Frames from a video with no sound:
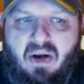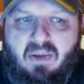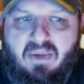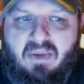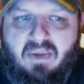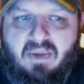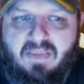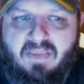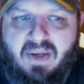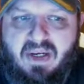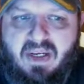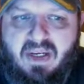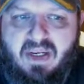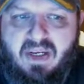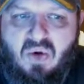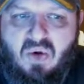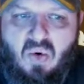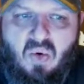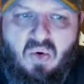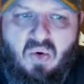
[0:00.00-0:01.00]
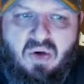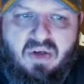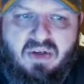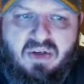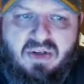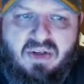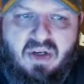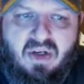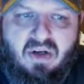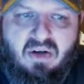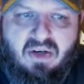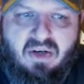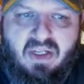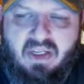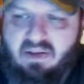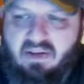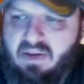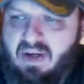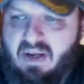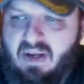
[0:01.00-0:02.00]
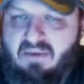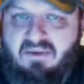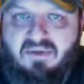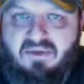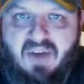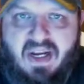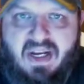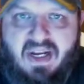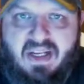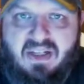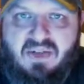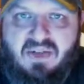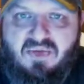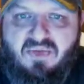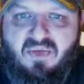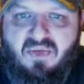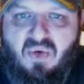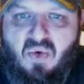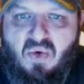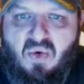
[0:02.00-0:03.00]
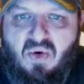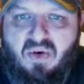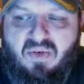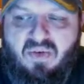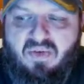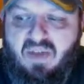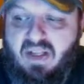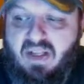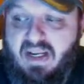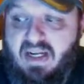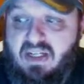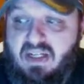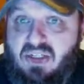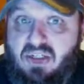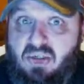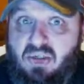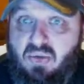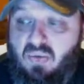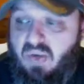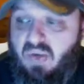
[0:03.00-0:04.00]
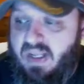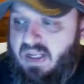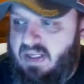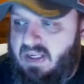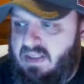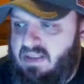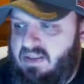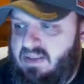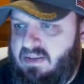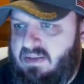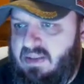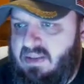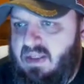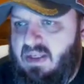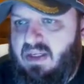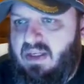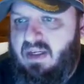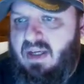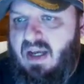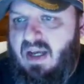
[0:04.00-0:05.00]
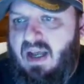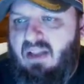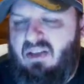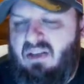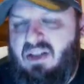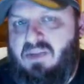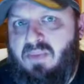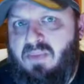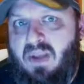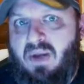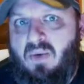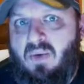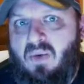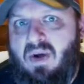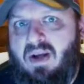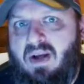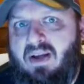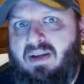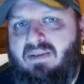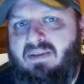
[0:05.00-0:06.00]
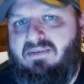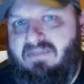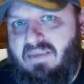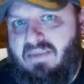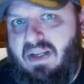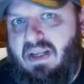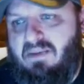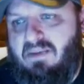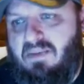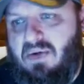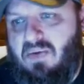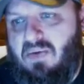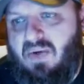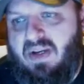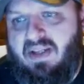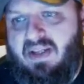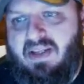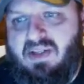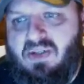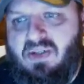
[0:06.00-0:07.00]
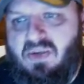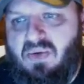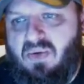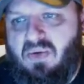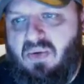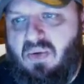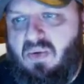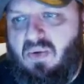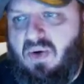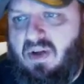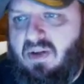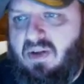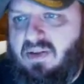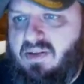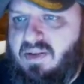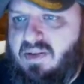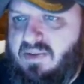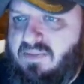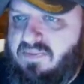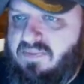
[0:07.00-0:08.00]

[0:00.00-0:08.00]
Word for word: going to be spending cores on healing up Phoenix for the next two weeks. I'll explain why in between these two little runs.